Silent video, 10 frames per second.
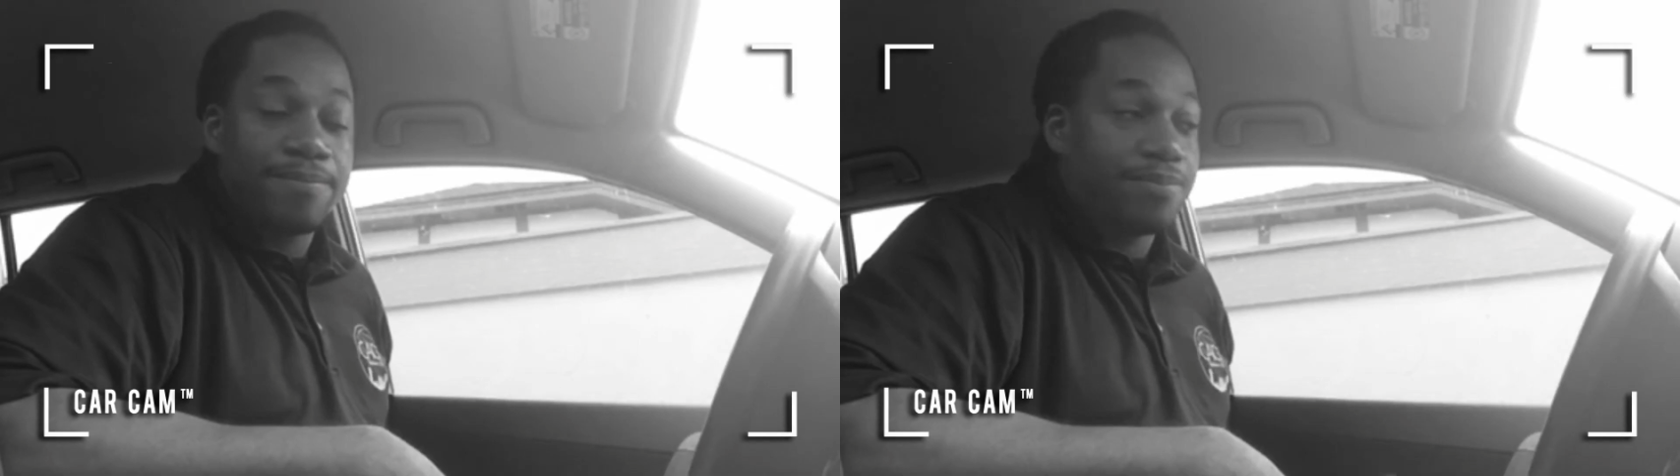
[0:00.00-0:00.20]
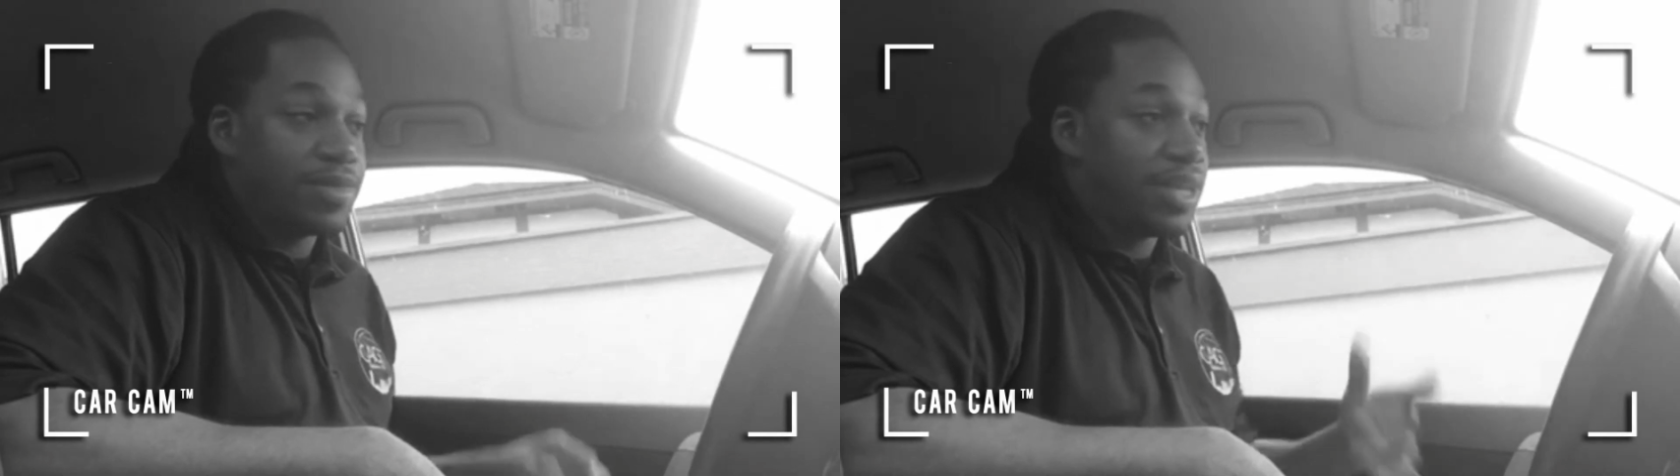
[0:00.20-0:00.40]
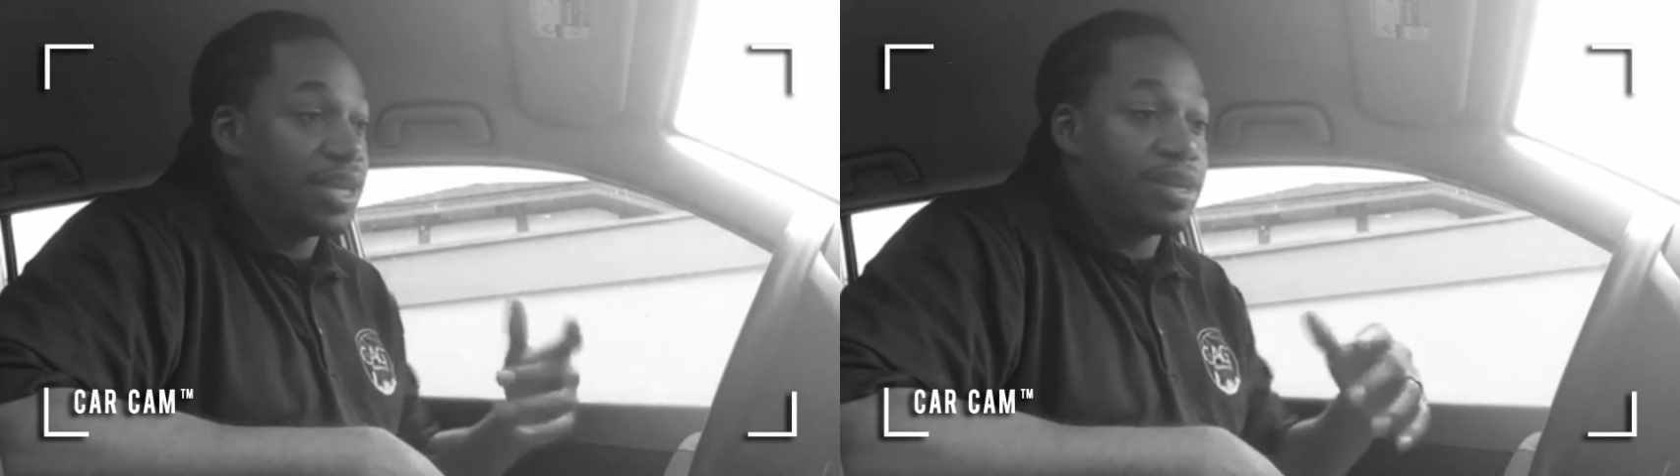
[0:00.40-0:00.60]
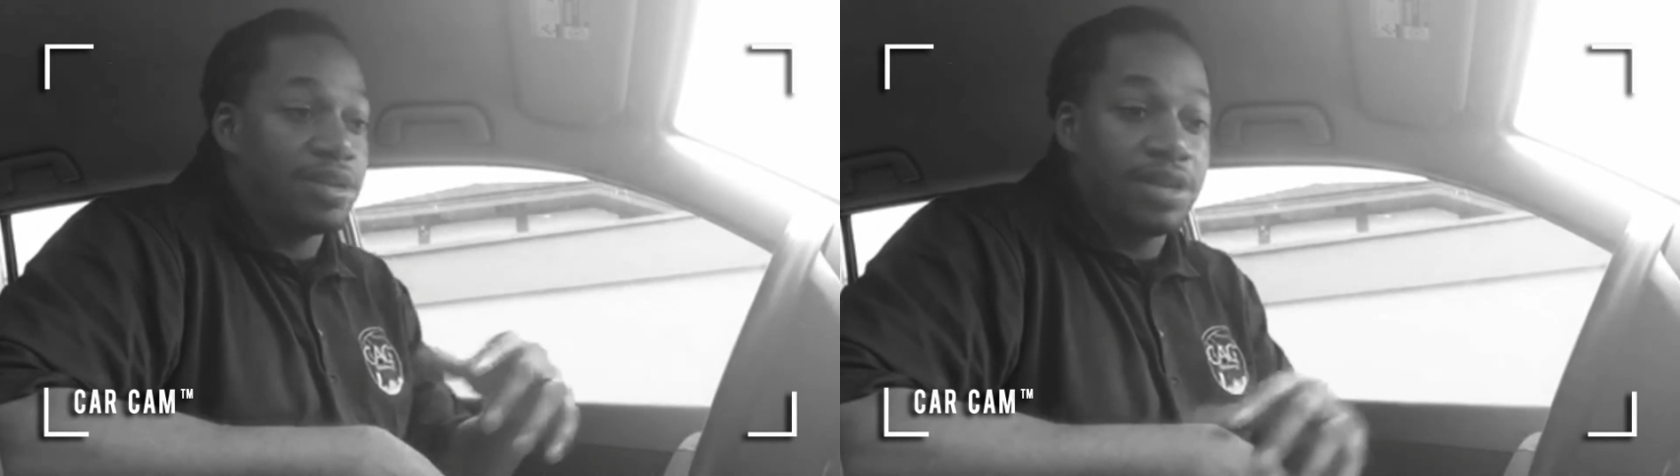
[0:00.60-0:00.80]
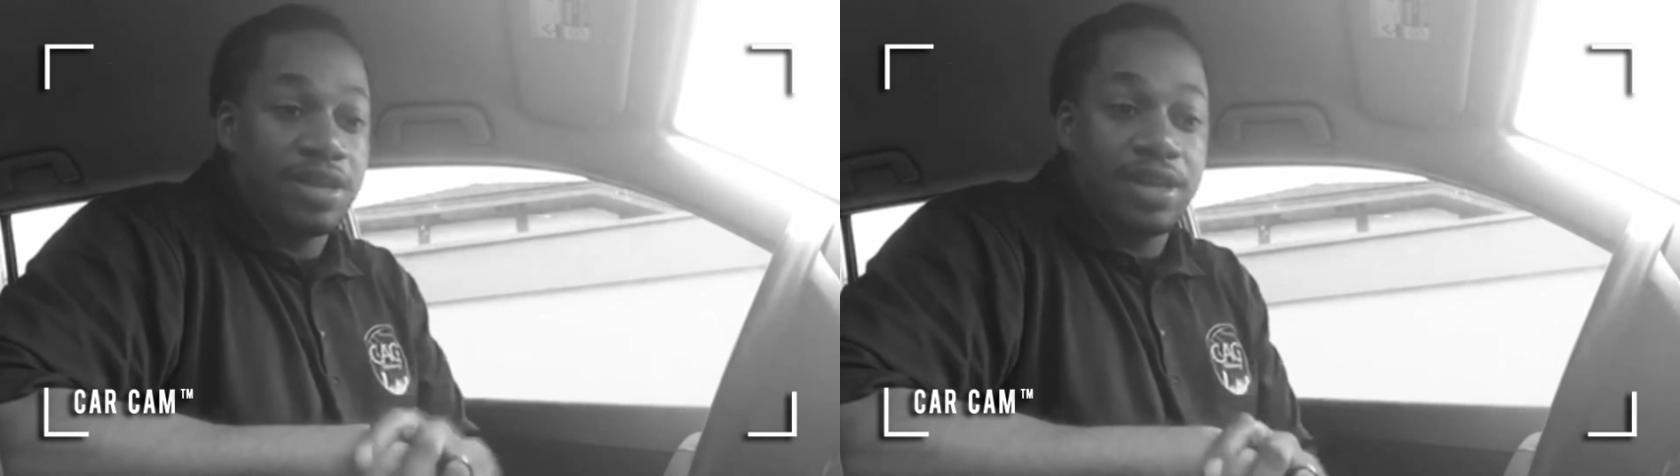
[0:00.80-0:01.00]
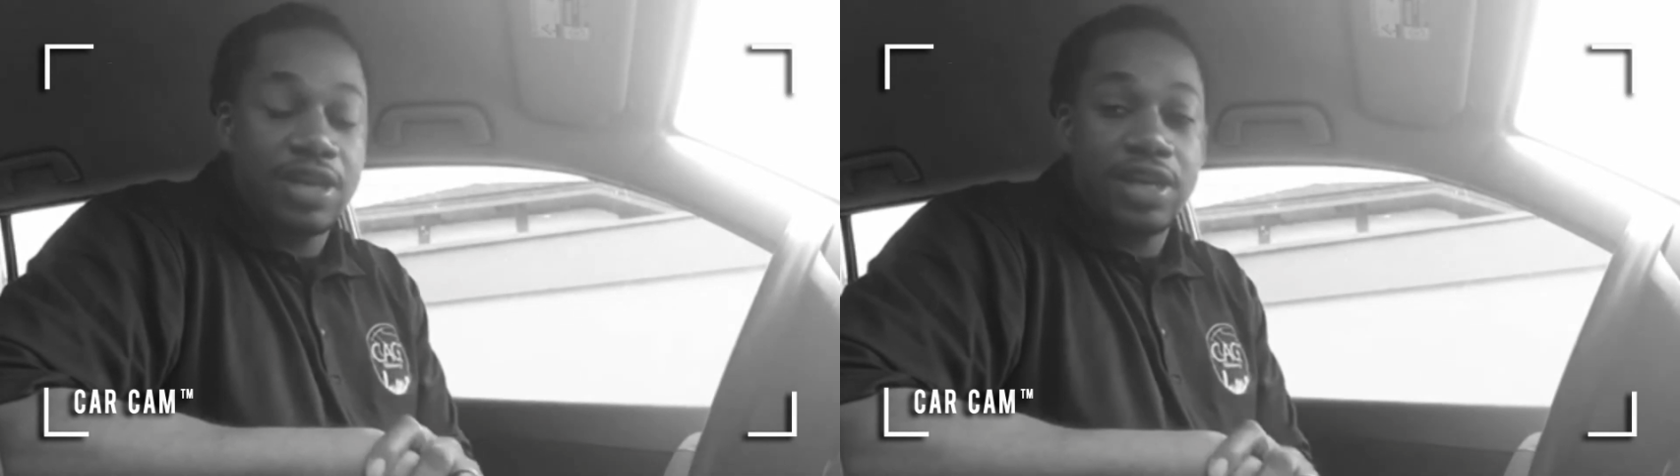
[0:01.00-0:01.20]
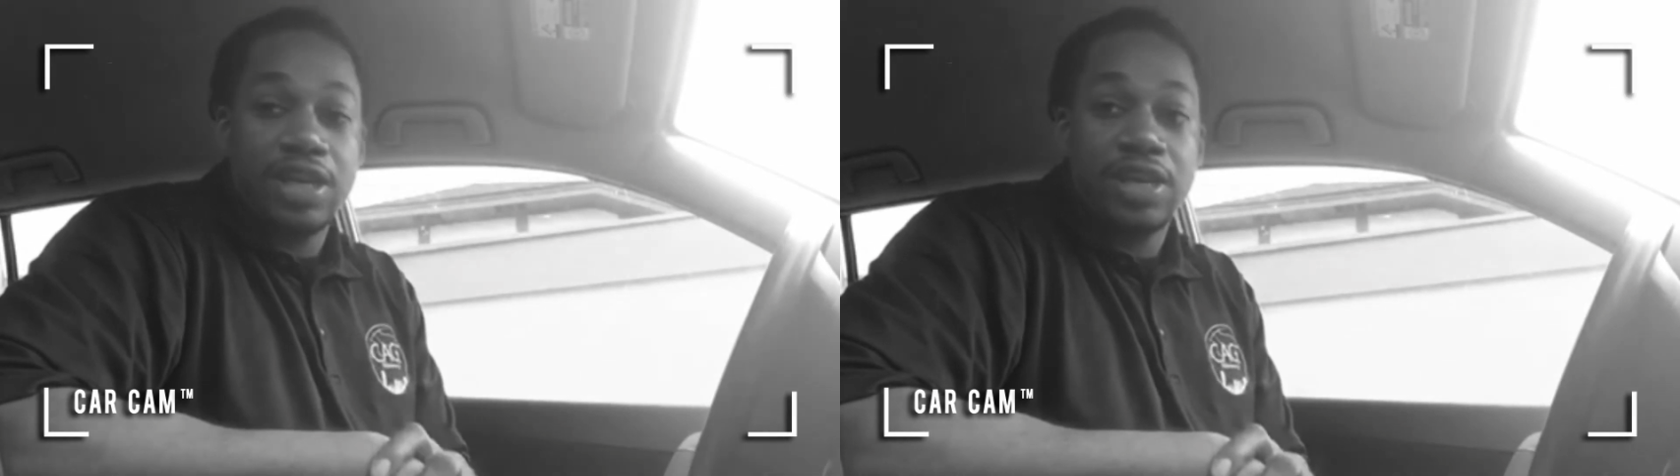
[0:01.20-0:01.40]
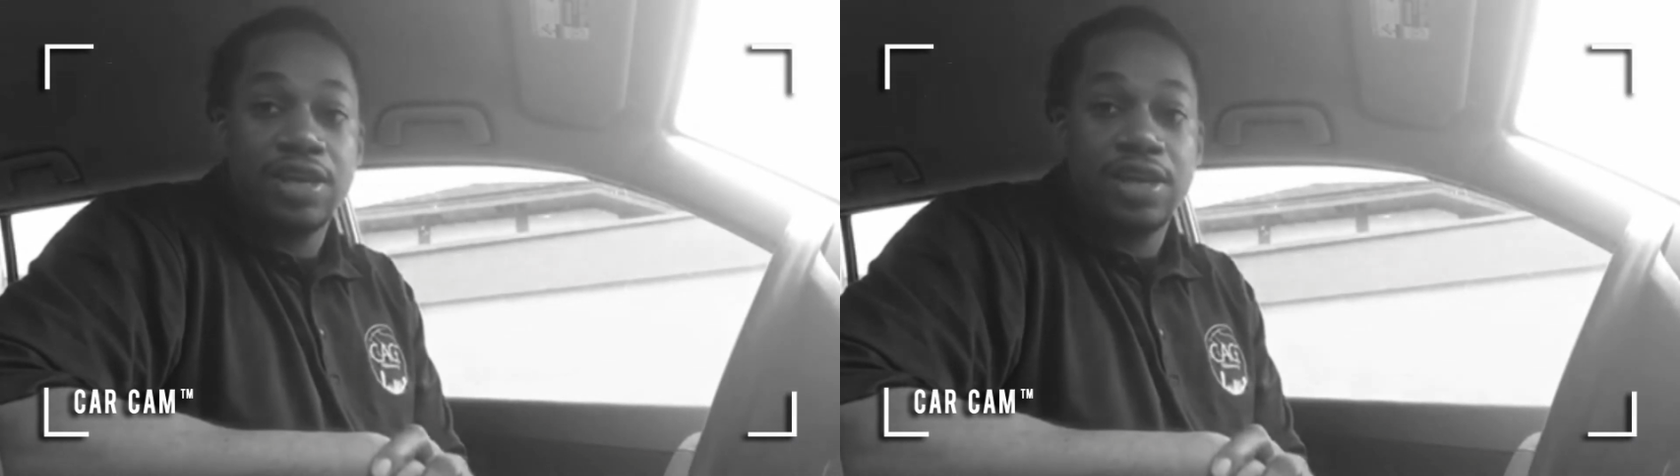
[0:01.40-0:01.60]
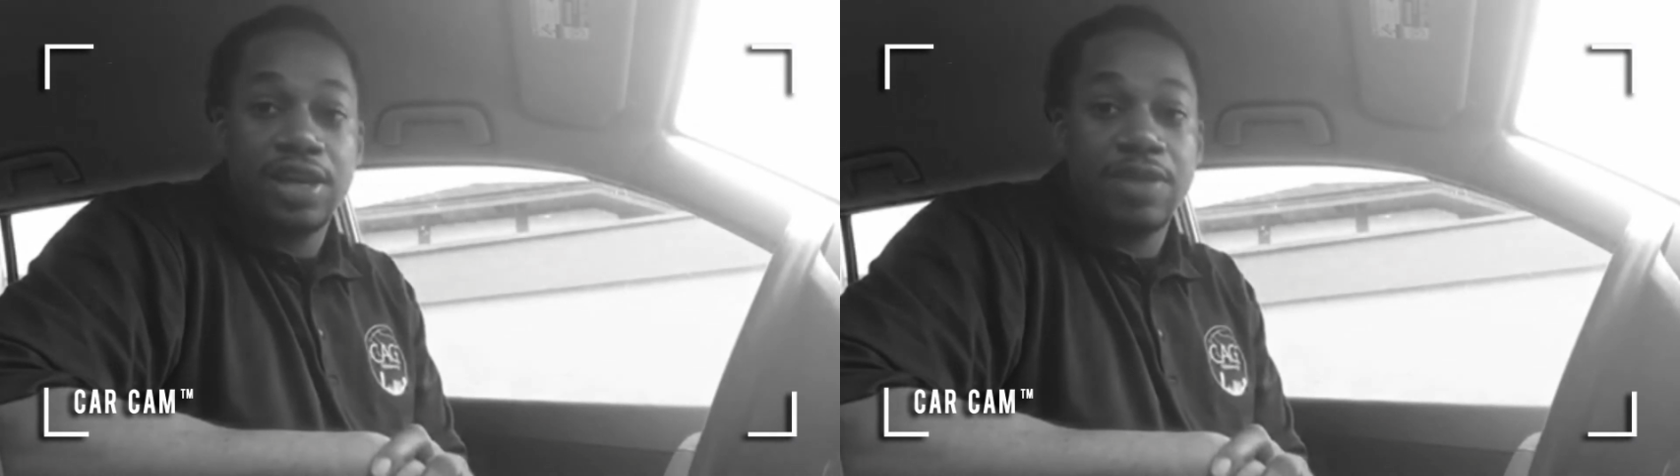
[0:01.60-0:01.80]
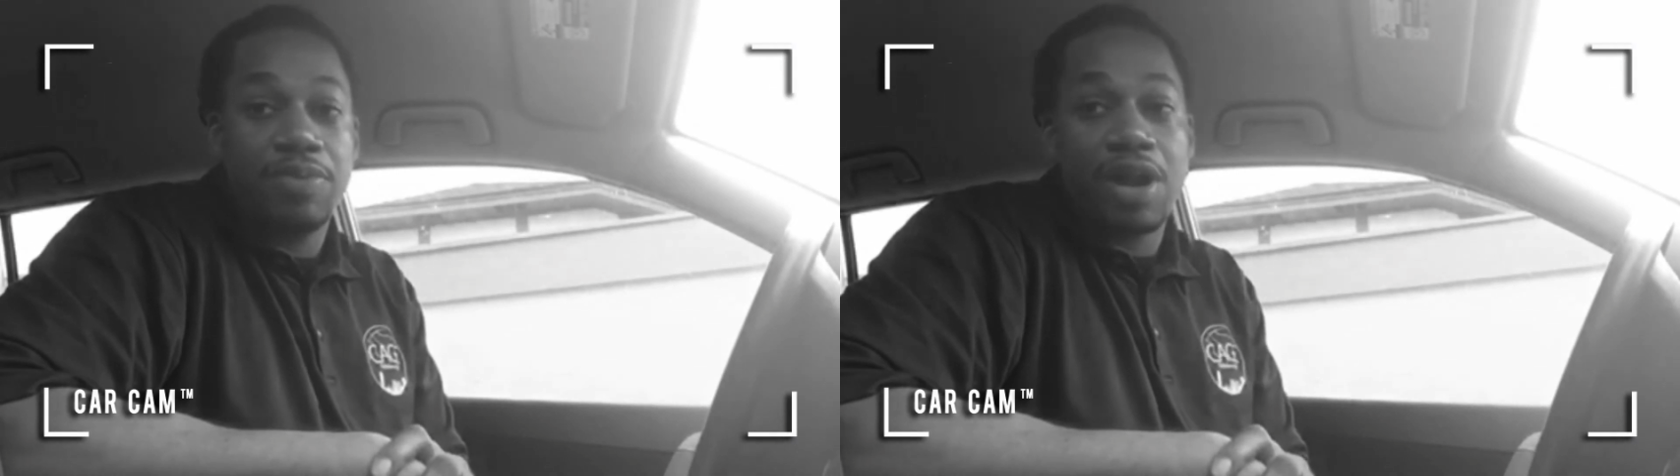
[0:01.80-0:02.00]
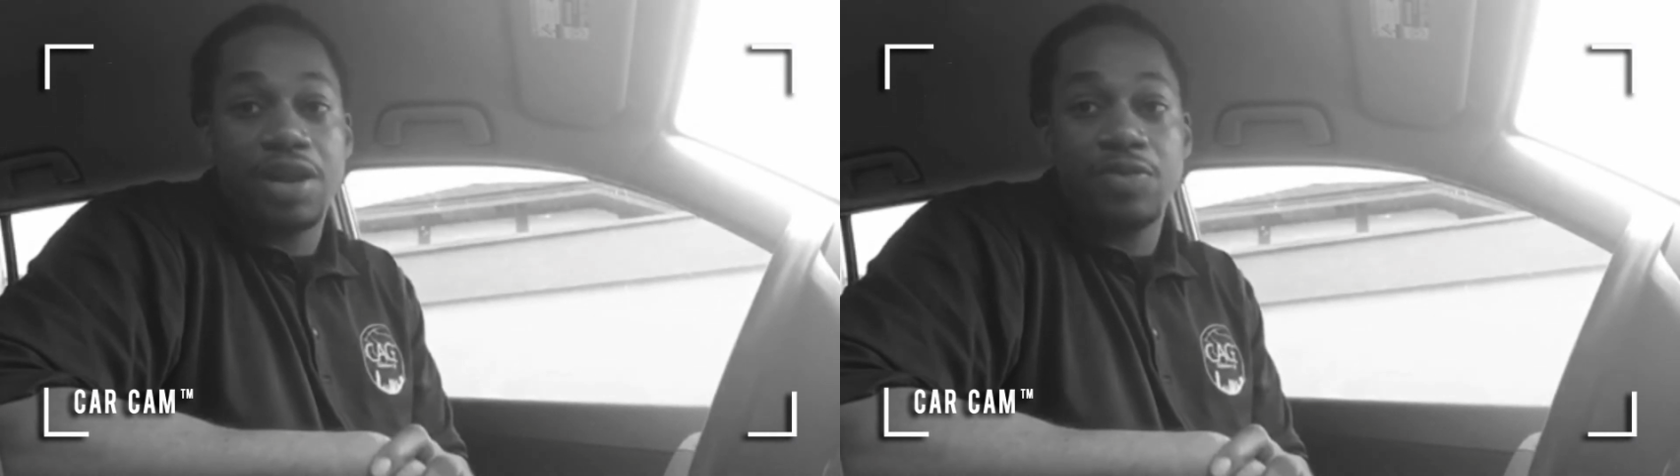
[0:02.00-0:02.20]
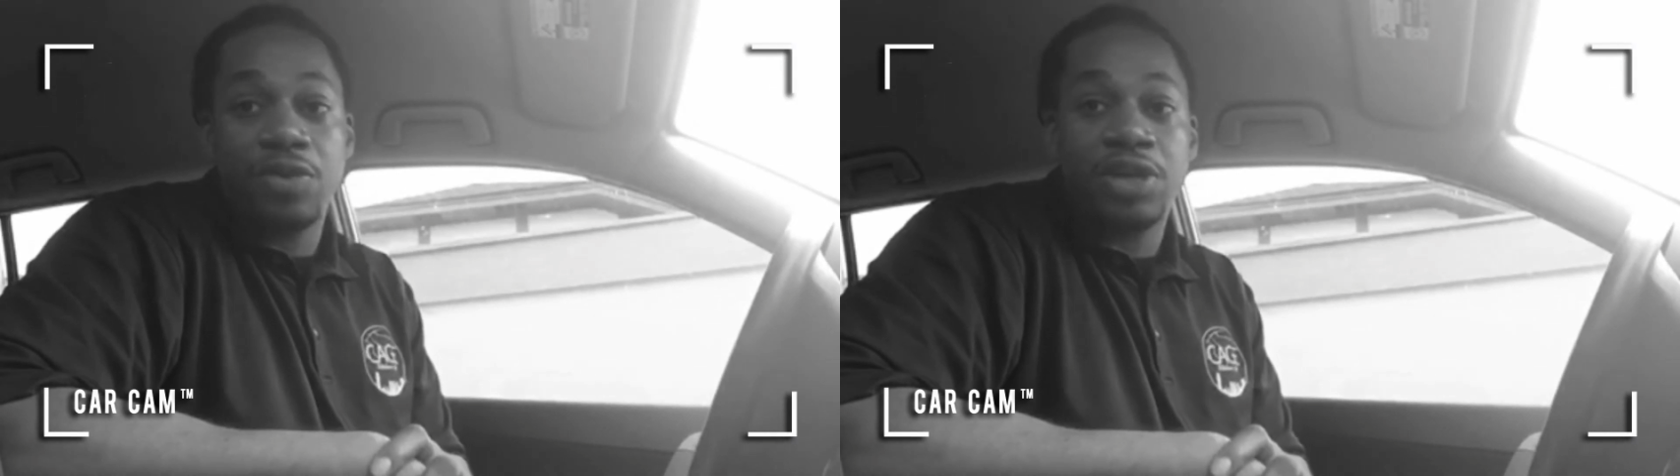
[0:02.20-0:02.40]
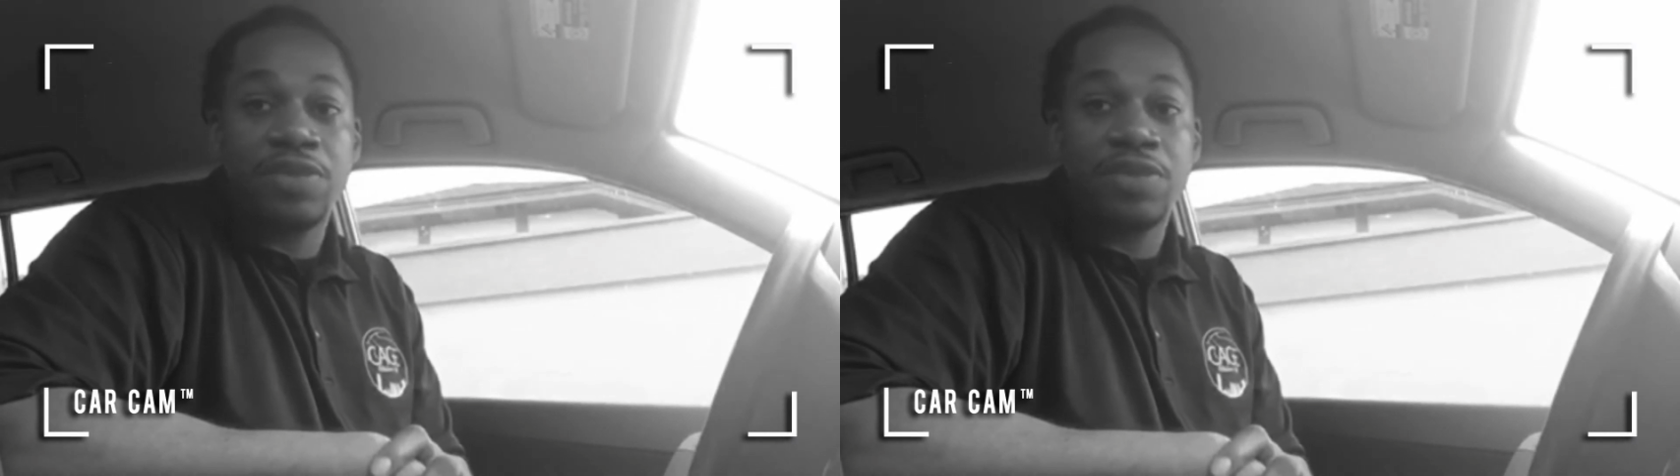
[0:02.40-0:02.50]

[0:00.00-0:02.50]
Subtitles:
then he probably wouldn't